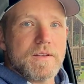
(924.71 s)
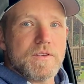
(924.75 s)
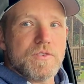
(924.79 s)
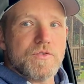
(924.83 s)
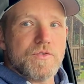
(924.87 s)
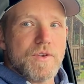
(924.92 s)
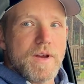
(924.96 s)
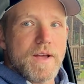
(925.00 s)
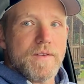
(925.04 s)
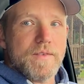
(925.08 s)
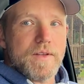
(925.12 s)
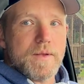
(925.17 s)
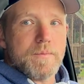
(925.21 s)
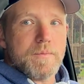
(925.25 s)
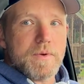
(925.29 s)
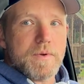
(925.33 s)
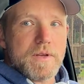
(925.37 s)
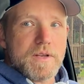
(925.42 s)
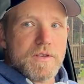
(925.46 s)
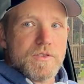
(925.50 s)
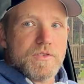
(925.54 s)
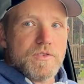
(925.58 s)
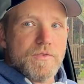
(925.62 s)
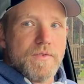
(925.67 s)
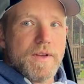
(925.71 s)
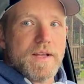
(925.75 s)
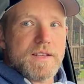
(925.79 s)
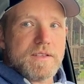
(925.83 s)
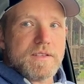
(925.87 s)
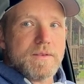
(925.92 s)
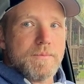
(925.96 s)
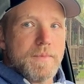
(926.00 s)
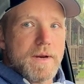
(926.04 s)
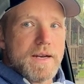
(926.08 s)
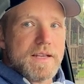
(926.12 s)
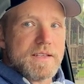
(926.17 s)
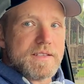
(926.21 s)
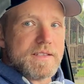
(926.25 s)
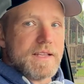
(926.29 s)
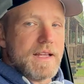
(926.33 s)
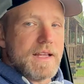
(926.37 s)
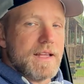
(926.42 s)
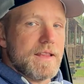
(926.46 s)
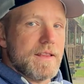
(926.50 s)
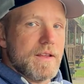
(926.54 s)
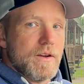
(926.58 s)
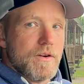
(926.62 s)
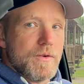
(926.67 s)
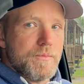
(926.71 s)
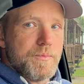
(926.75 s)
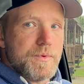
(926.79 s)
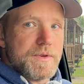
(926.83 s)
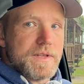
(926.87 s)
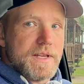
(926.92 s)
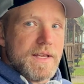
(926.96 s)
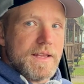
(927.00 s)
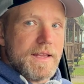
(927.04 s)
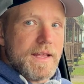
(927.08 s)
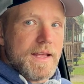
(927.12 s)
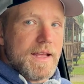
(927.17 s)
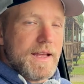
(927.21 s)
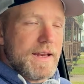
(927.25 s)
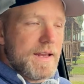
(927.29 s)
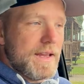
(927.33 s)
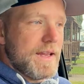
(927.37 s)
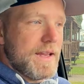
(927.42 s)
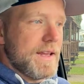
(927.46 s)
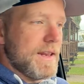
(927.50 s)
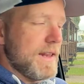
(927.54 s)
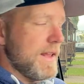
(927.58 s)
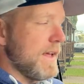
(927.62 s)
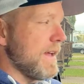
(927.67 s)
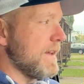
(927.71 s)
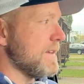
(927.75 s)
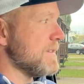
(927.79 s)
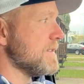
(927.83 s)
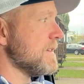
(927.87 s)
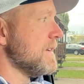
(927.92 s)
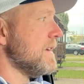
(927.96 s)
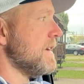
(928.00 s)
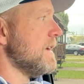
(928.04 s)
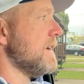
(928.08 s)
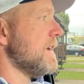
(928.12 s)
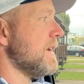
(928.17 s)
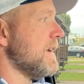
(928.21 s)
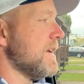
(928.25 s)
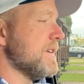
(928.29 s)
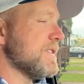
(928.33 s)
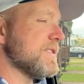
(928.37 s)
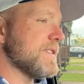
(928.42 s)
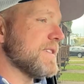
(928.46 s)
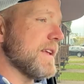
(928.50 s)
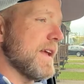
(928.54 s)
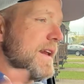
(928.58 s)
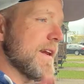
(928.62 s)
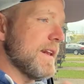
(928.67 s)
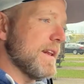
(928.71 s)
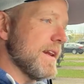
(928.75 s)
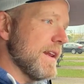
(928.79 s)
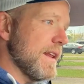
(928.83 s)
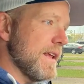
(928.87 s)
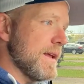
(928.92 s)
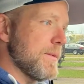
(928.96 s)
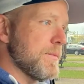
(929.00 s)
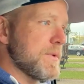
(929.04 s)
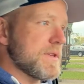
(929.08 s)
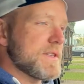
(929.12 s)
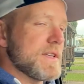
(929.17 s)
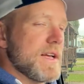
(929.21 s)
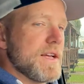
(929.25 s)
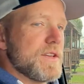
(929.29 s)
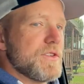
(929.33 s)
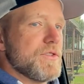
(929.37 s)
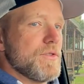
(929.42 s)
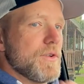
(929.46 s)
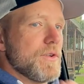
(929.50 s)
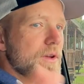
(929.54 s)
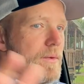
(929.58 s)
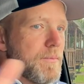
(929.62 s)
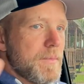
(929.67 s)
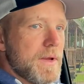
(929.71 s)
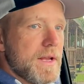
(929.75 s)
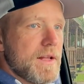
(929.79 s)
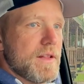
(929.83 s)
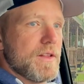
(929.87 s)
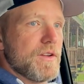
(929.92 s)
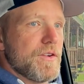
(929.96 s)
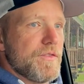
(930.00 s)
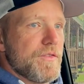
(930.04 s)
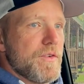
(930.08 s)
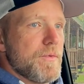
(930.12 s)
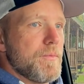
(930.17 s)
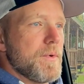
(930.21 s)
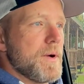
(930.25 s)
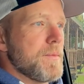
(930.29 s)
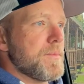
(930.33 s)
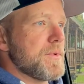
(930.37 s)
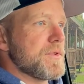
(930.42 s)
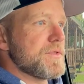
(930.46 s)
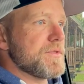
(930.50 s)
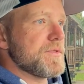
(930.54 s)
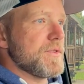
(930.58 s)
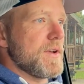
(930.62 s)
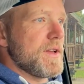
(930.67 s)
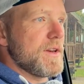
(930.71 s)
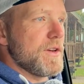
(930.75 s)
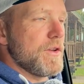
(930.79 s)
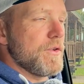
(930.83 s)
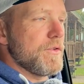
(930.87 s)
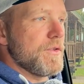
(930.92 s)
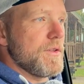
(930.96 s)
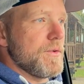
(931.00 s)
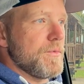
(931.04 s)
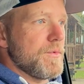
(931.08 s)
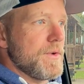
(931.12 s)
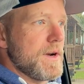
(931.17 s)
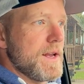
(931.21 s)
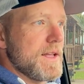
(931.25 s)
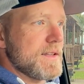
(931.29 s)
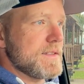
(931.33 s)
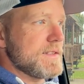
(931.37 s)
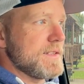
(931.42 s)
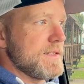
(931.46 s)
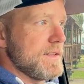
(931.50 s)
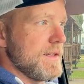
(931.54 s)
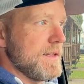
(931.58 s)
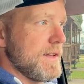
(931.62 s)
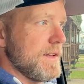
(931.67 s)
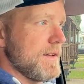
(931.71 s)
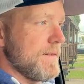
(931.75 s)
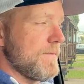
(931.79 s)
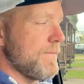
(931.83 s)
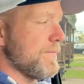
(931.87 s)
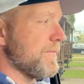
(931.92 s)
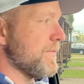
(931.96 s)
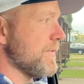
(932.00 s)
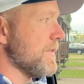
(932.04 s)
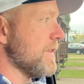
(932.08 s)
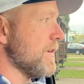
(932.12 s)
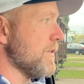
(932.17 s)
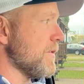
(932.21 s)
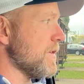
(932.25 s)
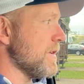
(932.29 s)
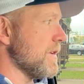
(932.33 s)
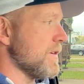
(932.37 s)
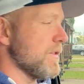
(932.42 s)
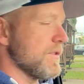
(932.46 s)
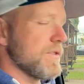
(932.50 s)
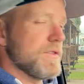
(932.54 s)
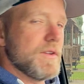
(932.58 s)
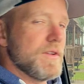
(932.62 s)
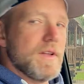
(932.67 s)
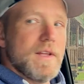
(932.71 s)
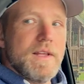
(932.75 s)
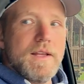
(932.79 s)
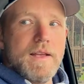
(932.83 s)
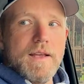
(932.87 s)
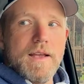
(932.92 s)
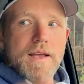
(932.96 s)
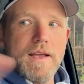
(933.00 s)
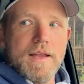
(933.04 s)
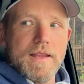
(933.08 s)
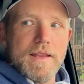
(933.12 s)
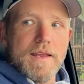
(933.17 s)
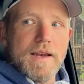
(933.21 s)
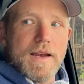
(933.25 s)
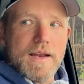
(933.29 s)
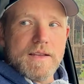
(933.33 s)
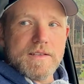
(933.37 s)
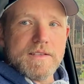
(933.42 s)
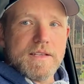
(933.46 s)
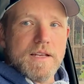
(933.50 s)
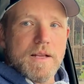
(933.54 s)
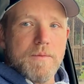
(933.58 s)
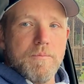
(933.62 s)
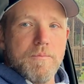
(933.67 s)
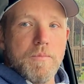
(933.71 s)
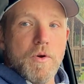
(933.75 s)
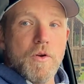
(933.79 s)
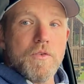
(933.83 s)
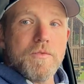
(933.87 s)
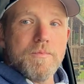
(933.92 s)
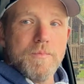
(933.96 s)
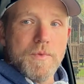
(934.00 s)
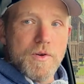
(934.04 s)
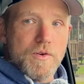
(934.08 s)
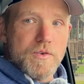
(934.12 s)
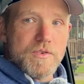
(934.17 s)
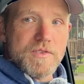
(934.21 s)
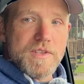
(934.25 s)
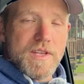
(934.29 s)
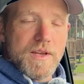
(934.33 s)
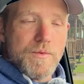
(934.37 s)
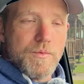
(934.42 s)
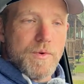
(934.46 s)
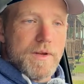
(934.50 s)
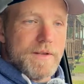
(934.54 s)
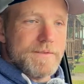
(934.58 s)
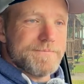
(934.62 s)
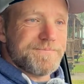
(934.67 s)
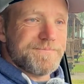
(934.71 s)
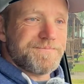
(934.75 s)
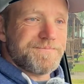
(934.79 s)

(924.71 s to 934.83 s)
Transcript: driving, because you've had somebody stand there and pretend they had headlights, stand in the lane beside you and be clear of your bumper. So I know that when I see that, they're clear. And then I set up both mirrors that way.